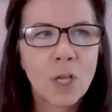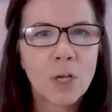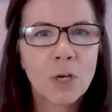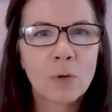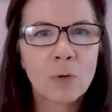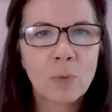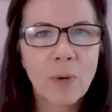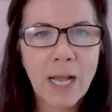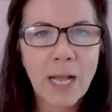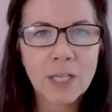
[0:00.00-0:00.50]

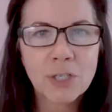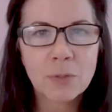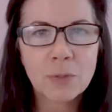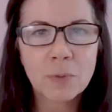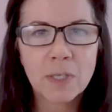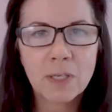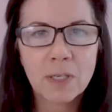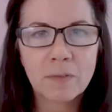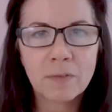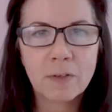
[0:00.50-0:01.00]

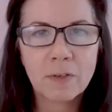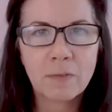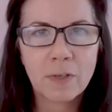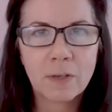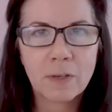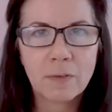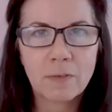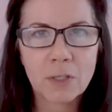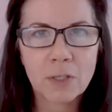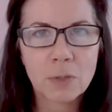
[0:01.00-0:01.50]
graduate of the
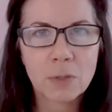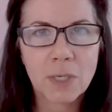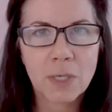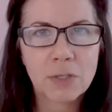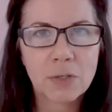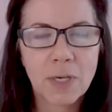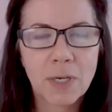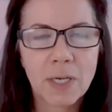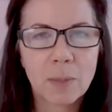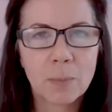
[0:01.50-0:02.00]
Via Feng Shui
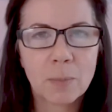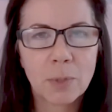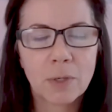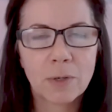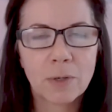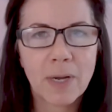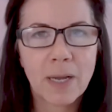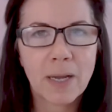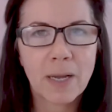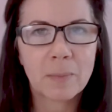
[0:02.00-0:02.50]
training
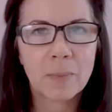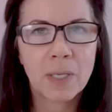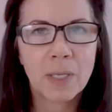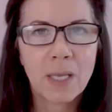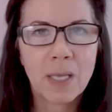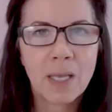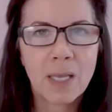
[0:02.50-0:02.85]
program.